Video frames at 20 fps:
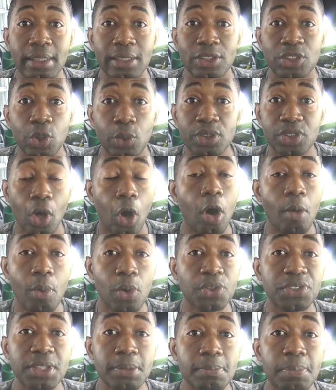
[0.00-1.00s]
So it's
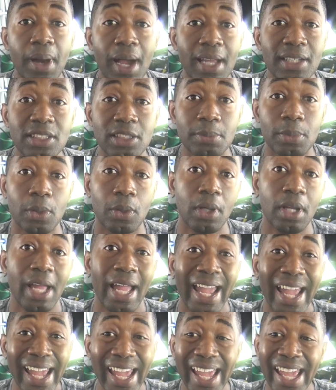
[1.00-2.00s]
almost impossible.
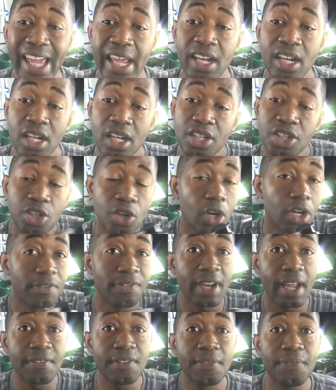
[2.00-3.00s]
And you don't
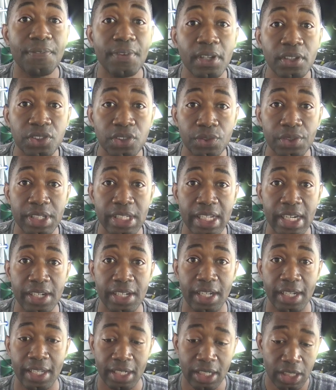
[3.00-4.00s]
even have the filter in there
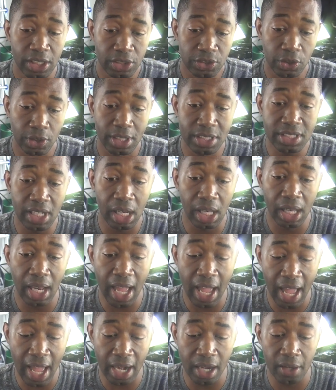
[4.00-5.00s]
yet. So there's a
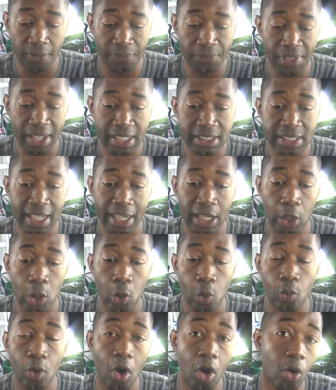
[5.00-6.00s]
lot of things that can
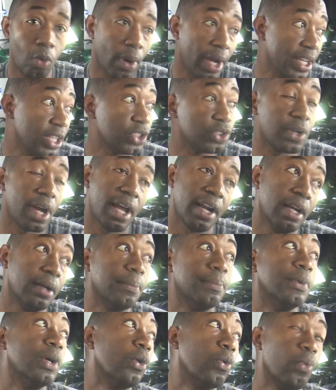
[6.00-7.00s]
go wrong while you're trying
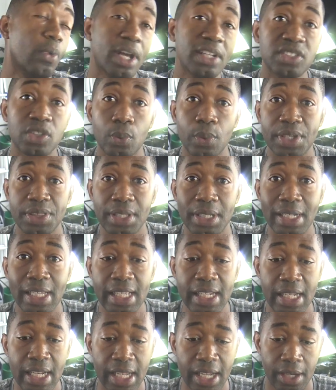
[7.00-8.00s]
to wrestle with it
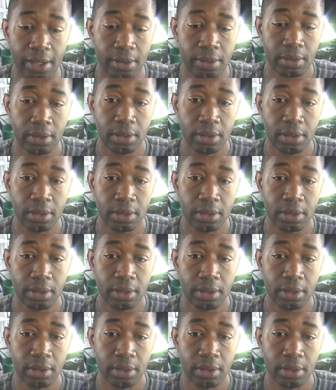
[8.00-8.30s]
in there.